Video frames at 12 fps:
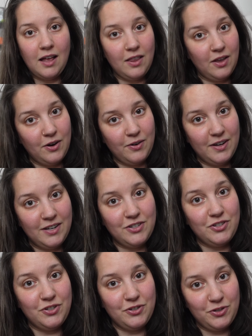Hello, it is
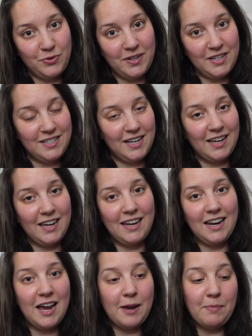June
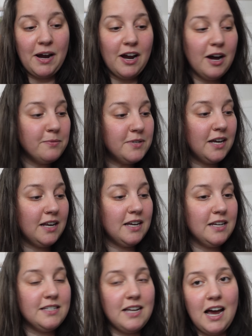22nd, and my update
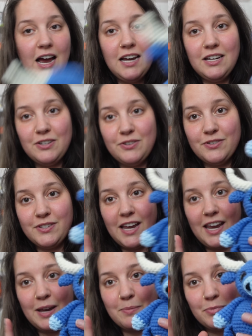is I use
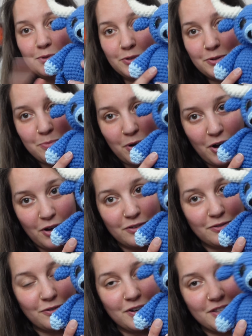a blue ball
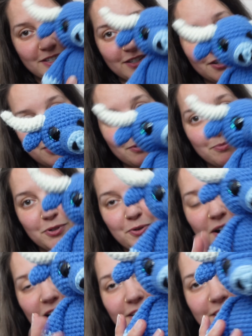for this little blue
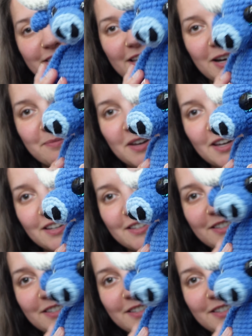ox that I made,